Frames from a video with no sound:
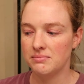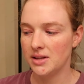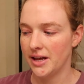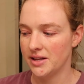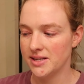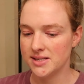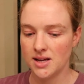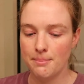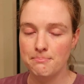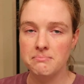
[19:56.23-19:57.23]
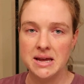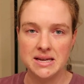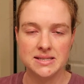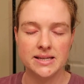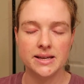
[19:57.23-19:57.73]
like this
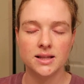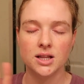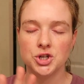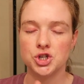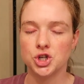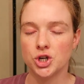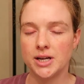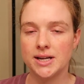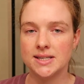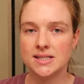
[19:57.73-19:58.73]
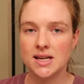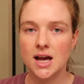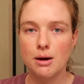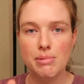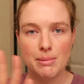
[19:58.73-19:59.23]
amazing, luxurious
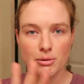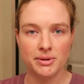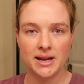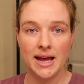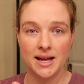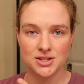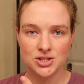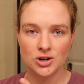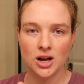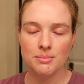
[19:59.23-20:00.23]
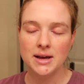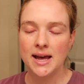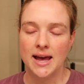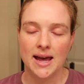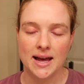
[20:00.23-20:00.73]
peppermint hand scrub.
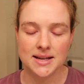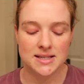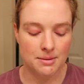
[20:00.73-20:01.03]
And